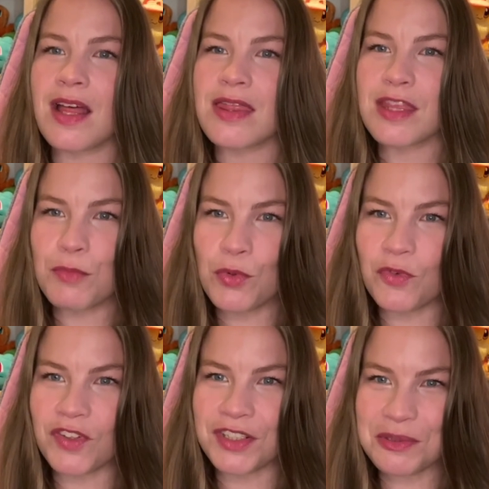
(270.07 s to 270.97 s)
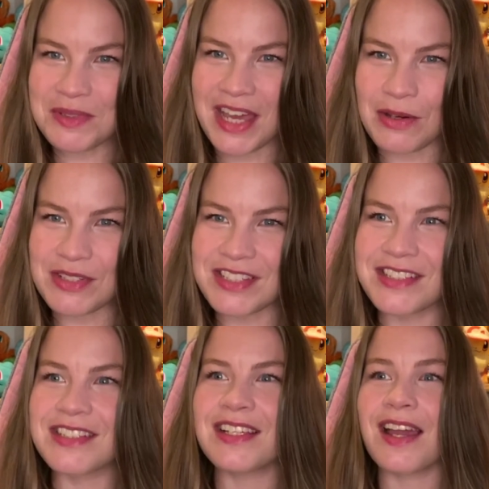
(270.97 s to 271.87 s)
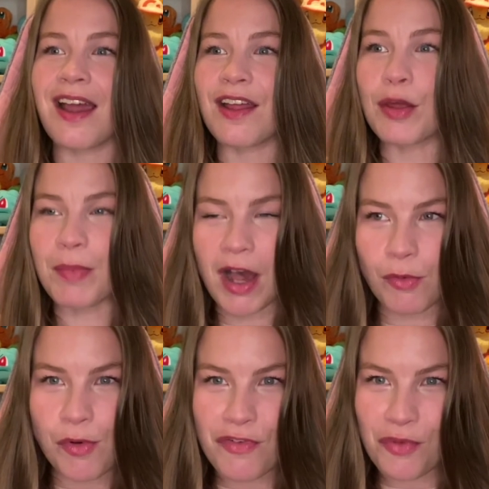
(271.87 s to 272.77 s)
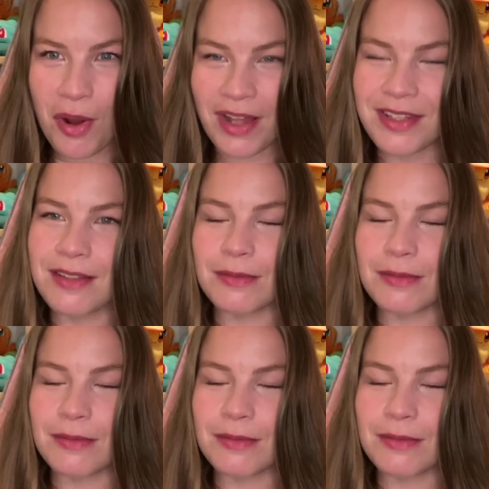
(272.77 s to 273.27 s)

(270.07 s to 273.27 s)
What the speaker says: the movie 2000, The Power of One,